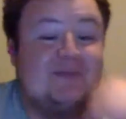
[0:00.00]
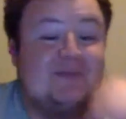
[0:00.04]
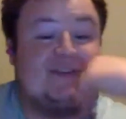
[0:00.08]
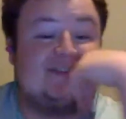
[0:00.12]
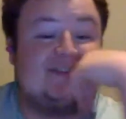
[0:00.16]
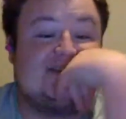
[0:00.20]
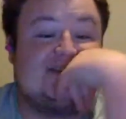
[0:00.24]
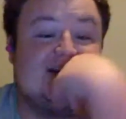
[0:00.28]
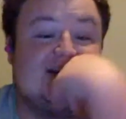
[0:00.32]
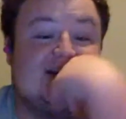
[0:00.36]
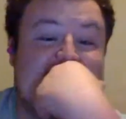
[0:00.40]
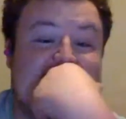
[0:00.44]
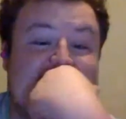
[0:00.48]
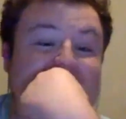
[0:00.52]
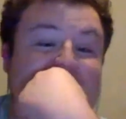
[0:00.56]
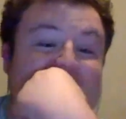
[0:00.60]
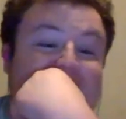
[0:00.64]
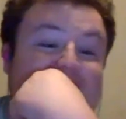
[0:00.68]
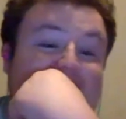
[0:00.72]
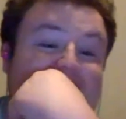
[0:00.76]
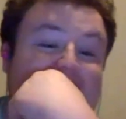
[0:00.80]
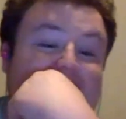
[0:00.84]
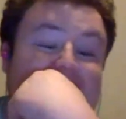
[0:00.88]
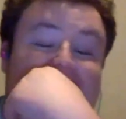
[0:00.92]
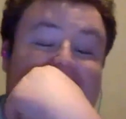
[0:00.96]
this year, and I
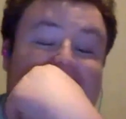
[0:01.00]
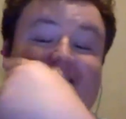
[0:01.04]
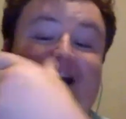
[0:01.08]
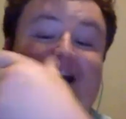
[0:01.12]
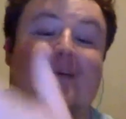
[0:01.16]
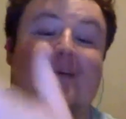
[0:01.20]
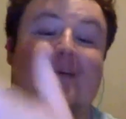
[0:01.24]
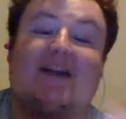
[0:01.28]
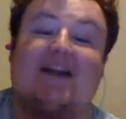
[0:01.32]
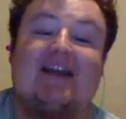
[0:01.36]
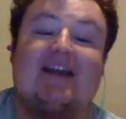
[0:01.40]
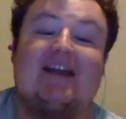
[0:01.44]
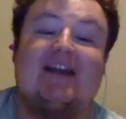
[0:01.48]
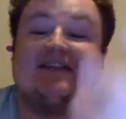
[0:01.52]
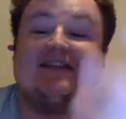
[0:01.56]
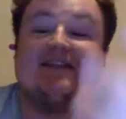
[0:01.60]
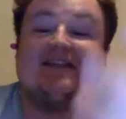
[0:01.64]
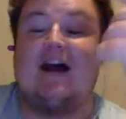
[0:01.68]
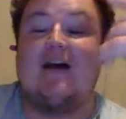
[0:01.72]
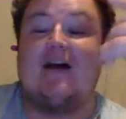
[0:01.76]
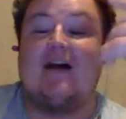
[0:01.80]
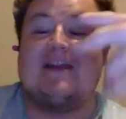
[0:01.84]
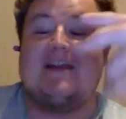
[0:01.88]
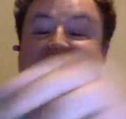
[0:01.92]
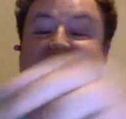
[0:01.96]
think Dominique
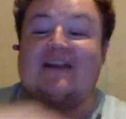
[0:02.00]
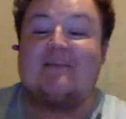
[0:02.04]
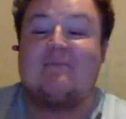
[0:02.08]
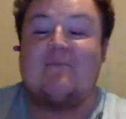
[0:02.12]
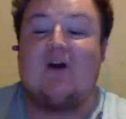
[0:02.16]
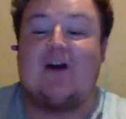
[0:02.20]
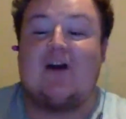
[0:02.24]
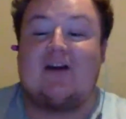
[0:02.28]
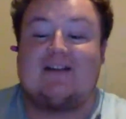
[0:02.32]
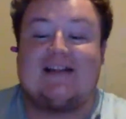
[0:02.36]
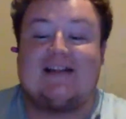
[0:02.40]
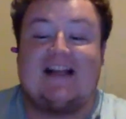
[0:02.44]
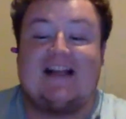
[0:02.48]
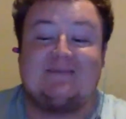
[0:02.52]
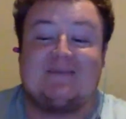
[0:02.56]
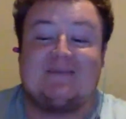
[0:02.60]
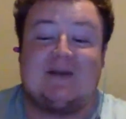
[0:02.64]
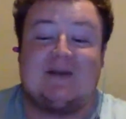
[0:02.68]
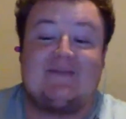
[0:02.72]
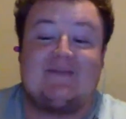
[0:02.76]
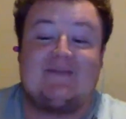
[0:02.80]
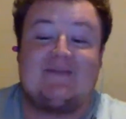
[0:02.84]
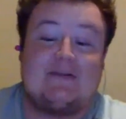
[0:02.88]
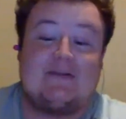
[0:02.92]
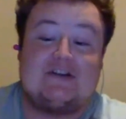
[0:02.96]
and Mark. That's my
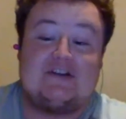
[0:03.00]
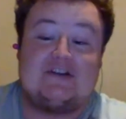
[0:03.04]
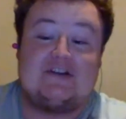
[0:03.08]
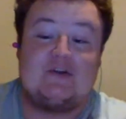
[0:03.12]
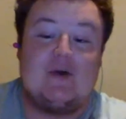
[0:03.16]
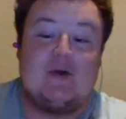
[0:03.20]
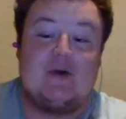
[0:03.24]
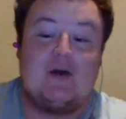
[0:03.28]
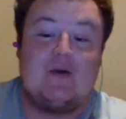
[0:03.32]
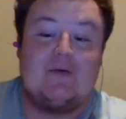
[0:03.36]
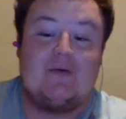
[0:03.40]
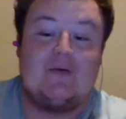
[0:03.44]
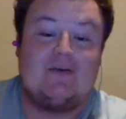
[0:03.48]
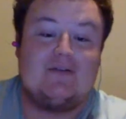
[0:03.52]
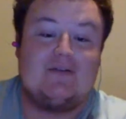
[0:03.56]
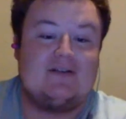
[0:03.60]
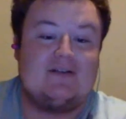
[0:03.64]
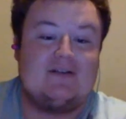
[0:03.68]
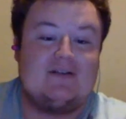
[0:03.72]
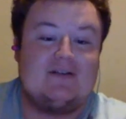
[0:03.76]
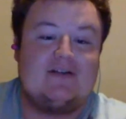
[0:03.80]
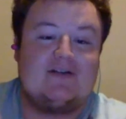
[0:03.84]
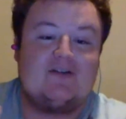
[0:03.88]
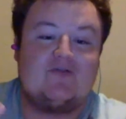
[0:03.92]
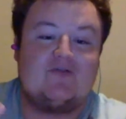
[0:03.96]
favorite duo,
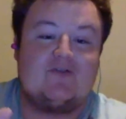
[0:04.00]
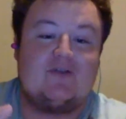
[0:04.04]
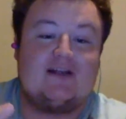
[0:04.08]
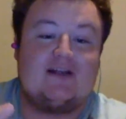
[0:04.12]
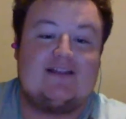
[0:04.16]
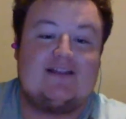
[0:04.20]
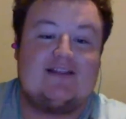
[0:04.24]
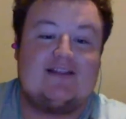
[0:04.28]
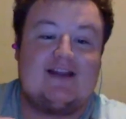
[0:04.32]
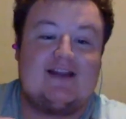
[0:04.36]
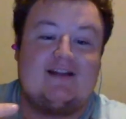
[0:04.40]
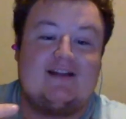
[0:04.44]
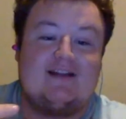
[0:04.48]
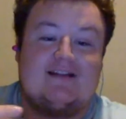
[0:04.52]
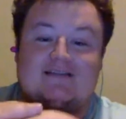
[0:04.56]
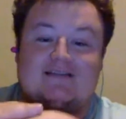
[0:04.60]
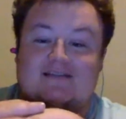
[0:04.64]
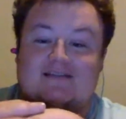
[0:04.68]
right there.